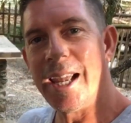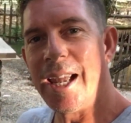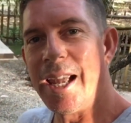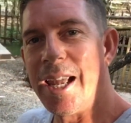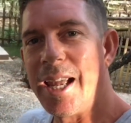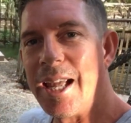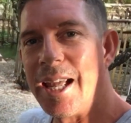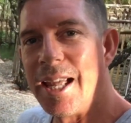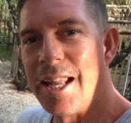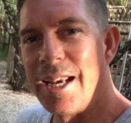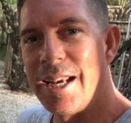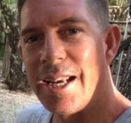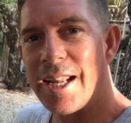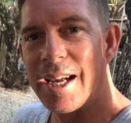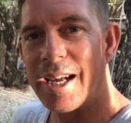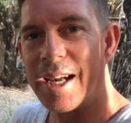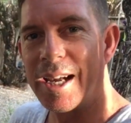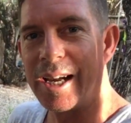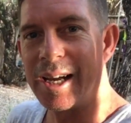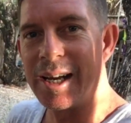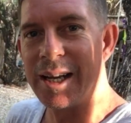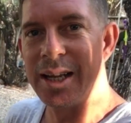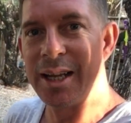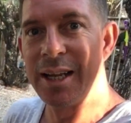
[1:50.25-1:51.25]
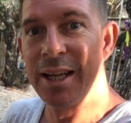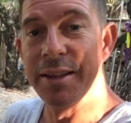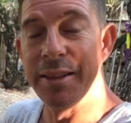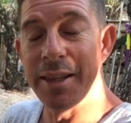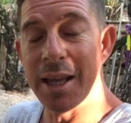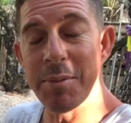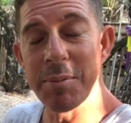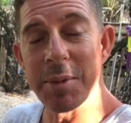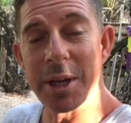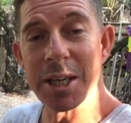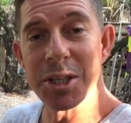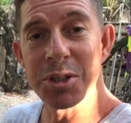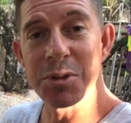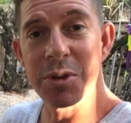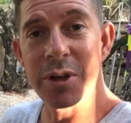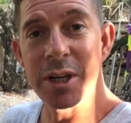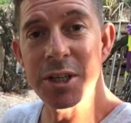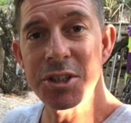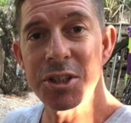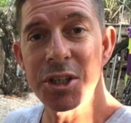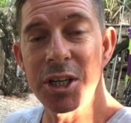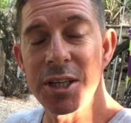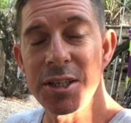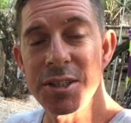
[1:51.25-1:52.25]
and that means we're
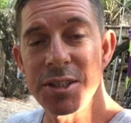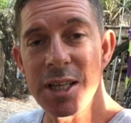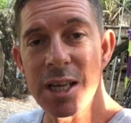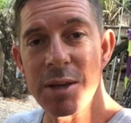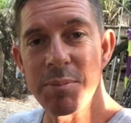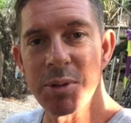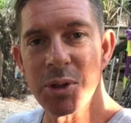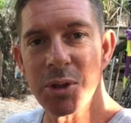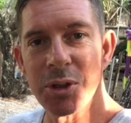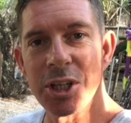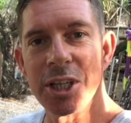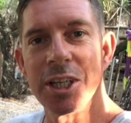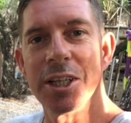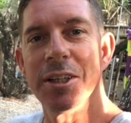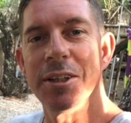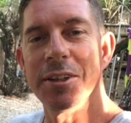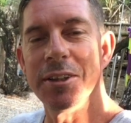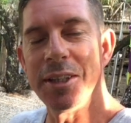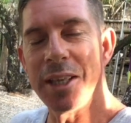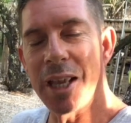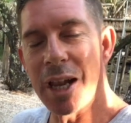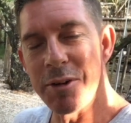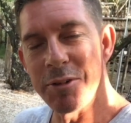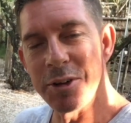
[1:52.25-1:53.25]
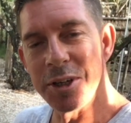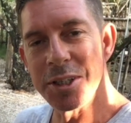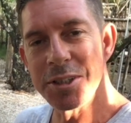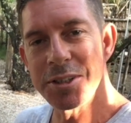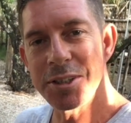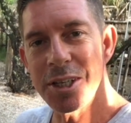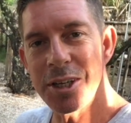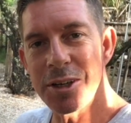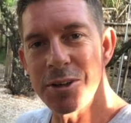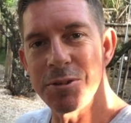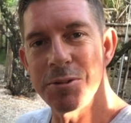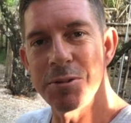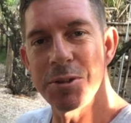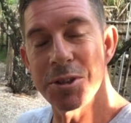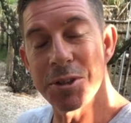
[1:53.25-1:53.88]
actually going to start building the oven itself,